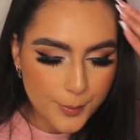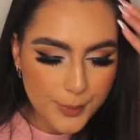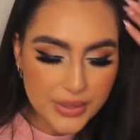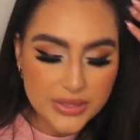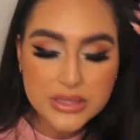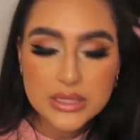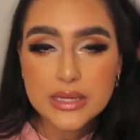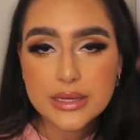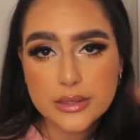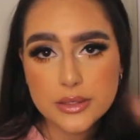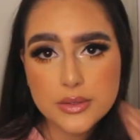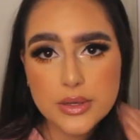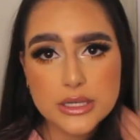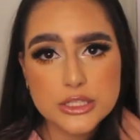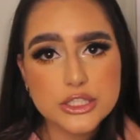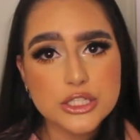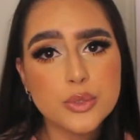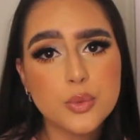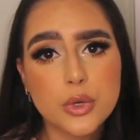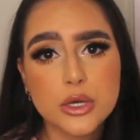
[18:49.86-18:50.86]
but the yellow
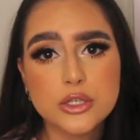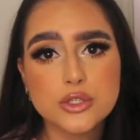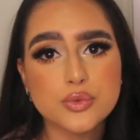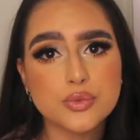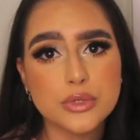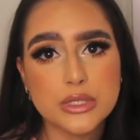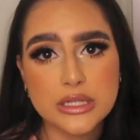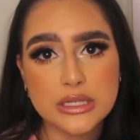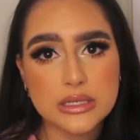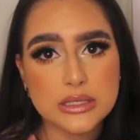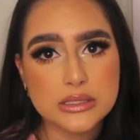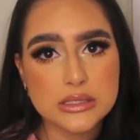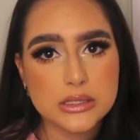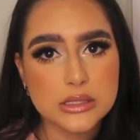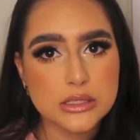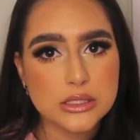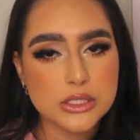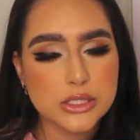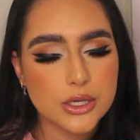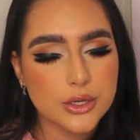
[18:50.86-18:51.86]
actually works really
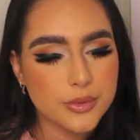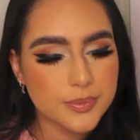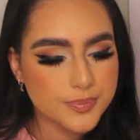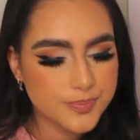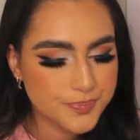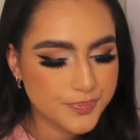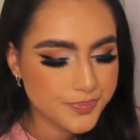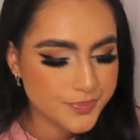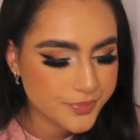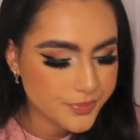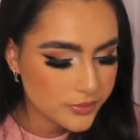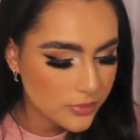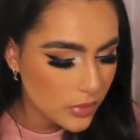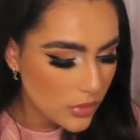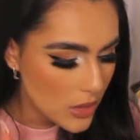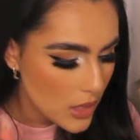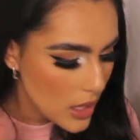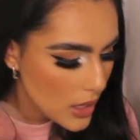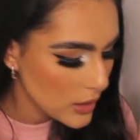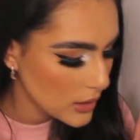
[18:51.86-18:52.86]
nicely, so
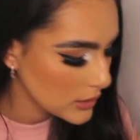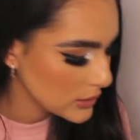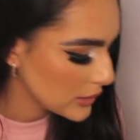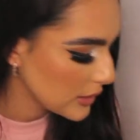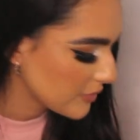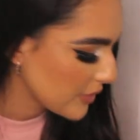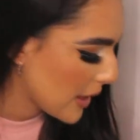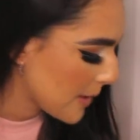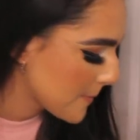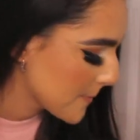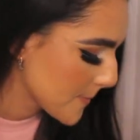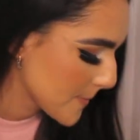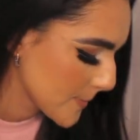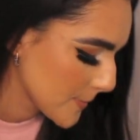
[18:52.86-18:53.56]
love that.